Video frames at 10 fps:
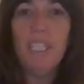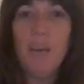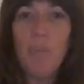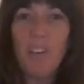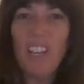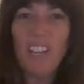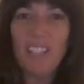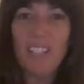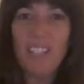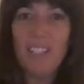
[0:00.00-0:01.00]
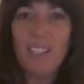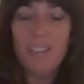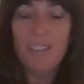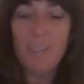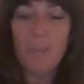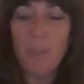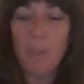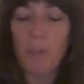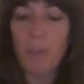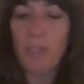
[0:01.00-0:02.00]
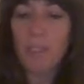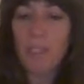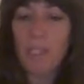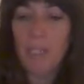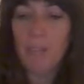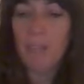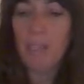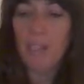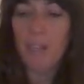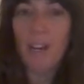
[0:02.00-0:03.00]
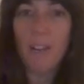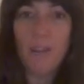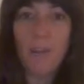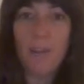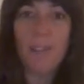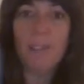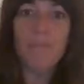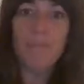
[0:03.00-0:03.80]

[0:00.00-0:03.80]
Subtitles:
and won't get glucky with the oil. But otherwise,